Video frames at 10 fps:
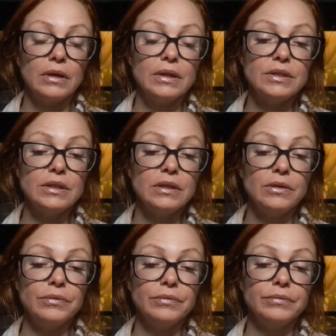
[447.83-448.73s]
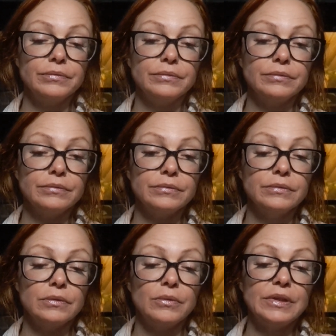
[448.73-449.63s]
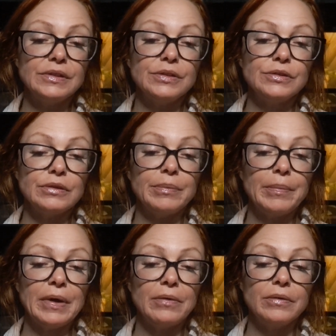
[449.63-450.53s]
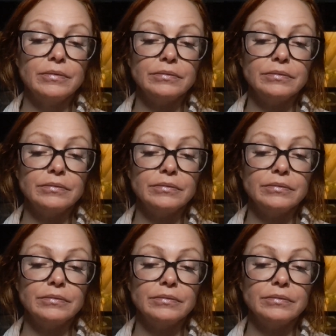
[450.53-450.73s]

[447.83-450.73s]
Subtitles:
Continue. What is this trip about?